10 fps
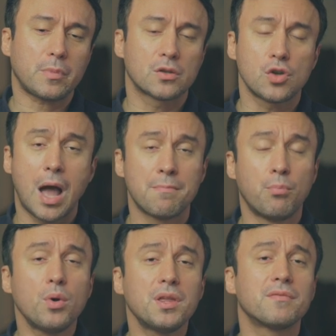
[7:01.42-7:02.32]
So, and
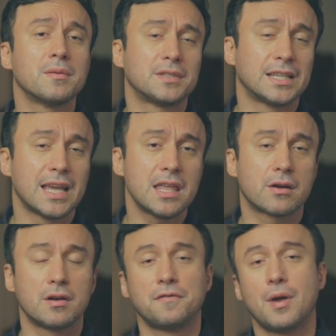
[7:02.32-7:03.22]
both of them
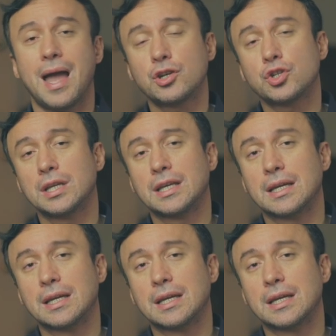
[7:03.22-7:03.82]
together, if you actually